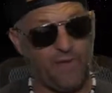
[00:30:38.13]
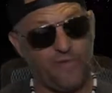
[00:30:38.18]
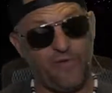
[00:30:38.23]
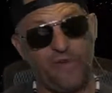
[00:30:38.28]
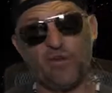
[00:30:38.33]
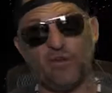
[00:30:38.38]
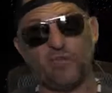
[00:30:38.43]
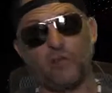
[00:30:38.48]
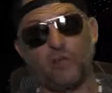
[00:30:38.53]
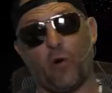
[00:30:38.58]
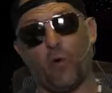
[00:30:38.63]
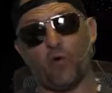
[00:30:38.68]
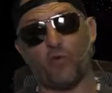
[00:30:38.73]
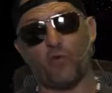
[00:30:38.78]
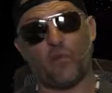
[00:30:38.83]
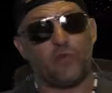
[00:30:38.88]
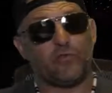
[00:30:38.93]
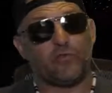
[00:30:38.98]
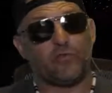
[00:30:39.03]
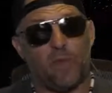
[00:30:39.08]
vintage Star Wars
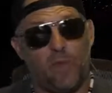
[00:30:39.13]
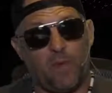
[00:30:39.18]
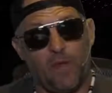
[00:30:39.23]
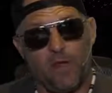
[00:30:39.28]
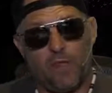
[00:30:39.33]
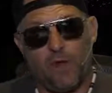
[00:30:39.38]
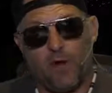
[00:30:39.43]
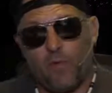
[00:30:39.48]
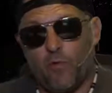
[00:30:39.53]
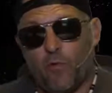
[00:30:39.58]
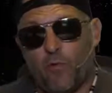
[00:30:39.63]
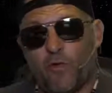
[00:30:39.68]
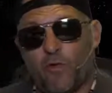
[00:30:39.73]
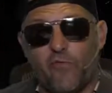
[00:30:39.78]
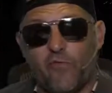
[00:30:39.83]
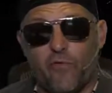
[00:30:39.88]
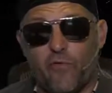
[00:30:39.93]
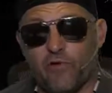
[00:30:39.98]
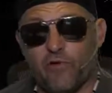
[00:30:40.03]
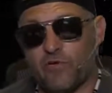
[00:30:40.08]
poster coming in that I'm really
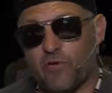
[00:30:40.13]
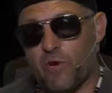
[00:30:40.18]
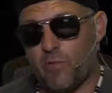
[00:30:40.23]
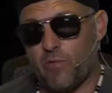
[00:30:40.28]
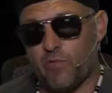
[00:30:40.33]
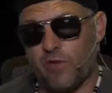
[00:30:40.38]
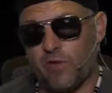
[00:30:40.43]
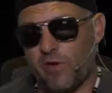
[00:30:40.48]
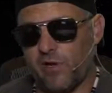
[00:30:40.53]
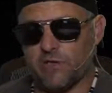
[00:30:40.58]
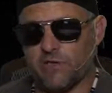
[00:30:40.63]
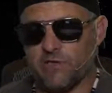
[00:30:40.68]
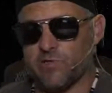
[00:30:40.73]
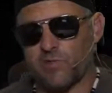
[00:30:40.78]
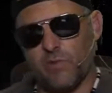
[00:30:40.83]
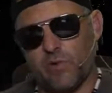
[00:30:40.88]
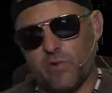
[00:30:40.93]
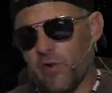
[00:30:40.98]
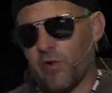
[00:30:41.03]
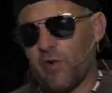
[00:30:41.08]
looking forward to sharing with you guys as
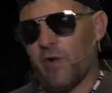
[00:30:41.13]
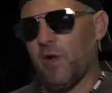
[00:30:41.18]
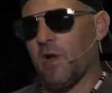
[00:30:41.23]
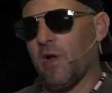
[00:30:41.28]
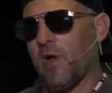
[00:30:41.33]
well.